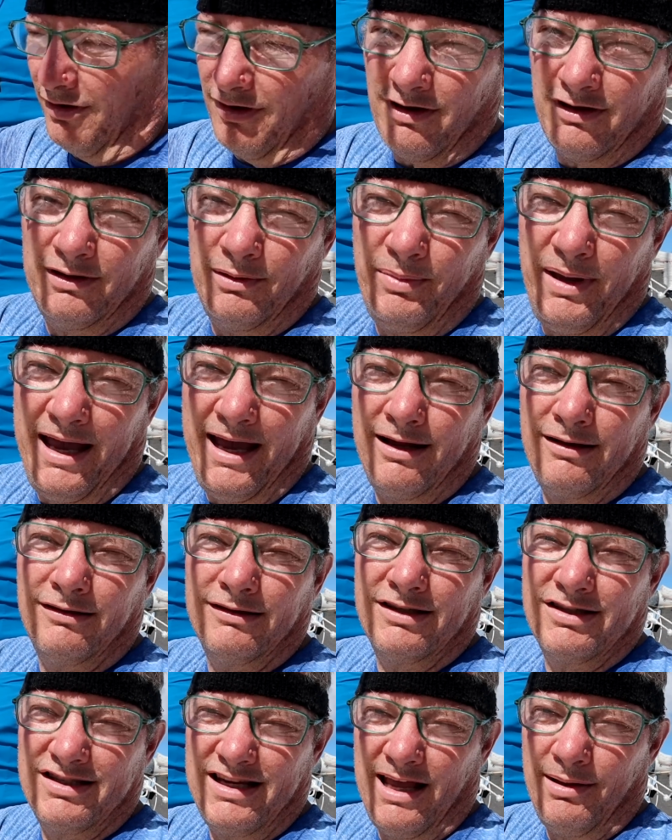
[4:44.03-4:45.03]
on the panel
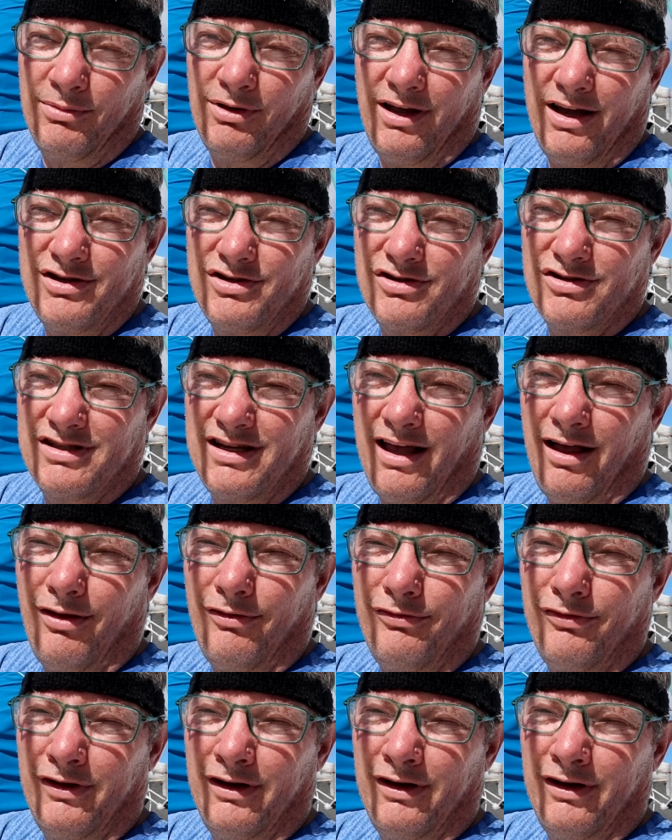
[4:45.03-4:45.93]
to stabilize yourself,